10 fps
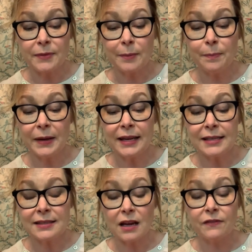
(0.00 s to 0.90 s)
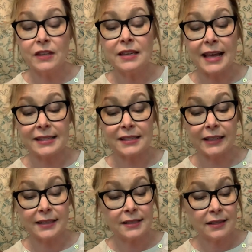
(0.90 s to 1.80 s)
the biggest of the
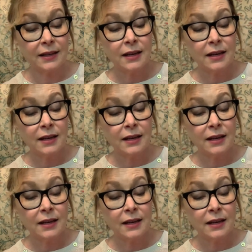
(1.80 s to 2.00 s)
nestlings.